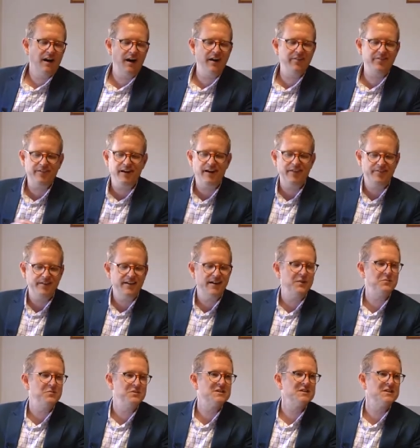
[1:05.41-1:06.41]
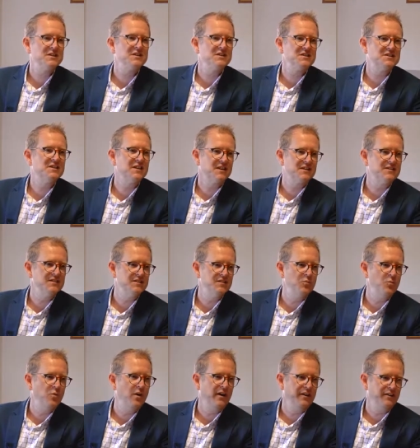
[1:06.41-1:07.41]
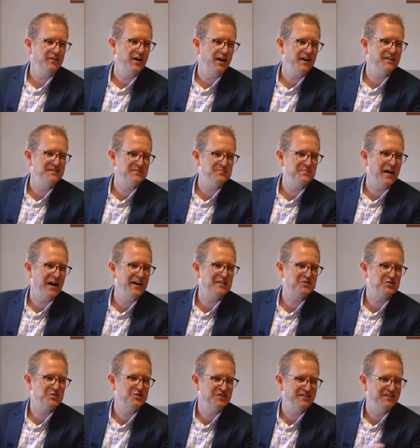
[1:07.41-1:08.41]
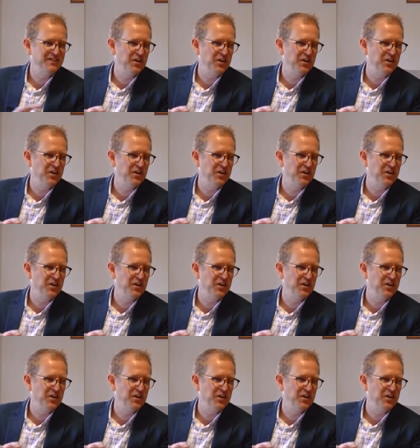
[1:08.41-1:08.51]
I, th I think I'm just going to stick to the one, God's Ambassadors,